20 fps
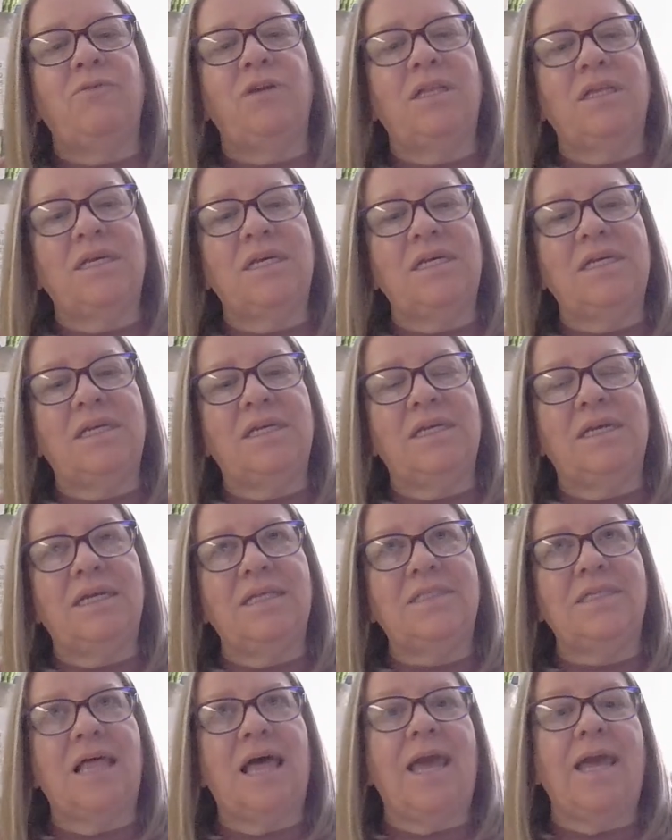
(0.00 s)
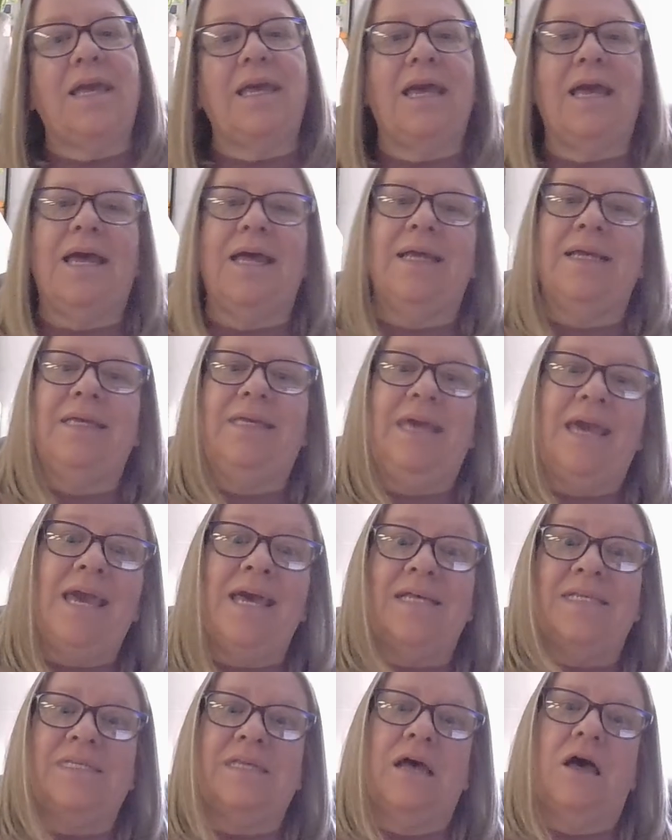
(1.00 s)
really, it's like,
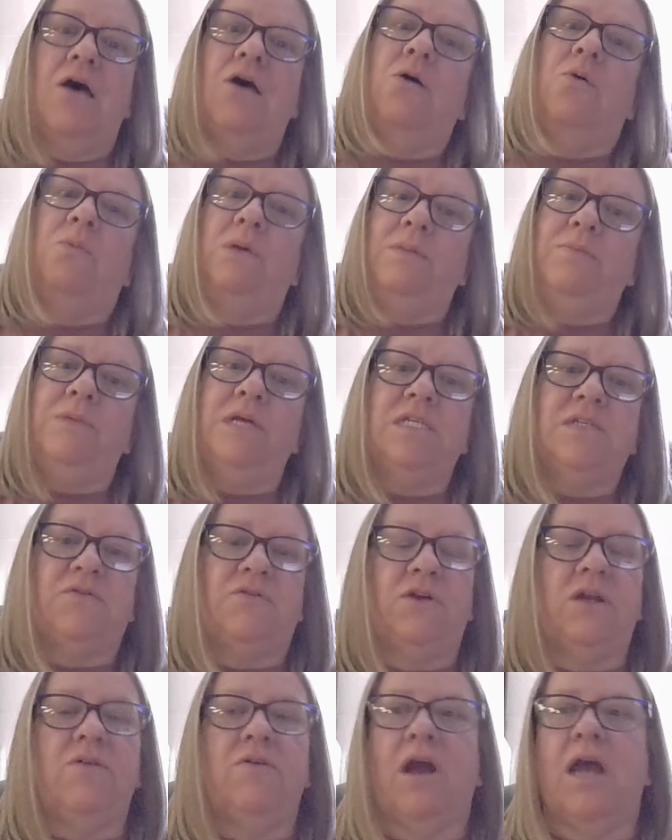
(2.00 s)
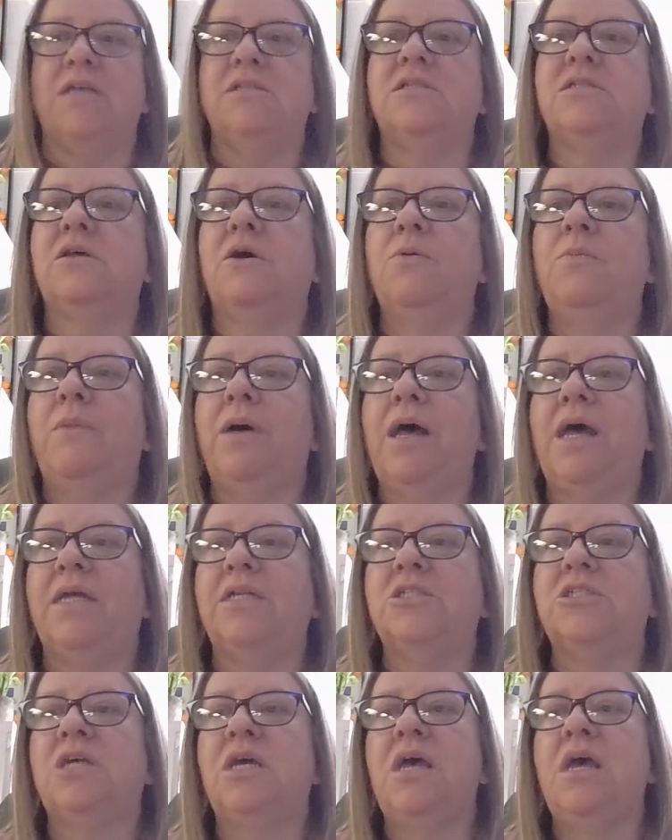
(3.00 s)
yes, oh, we miss free write so
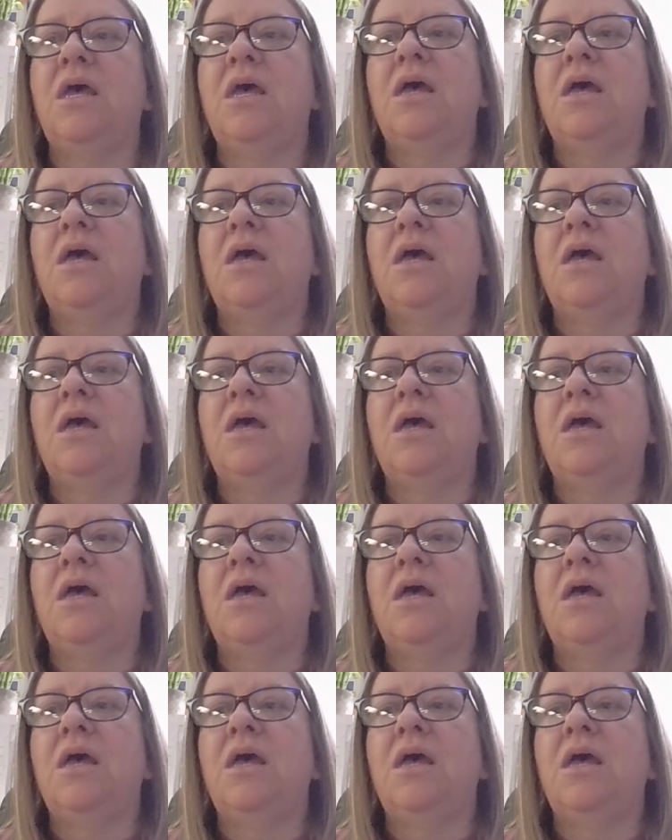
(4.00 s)
much.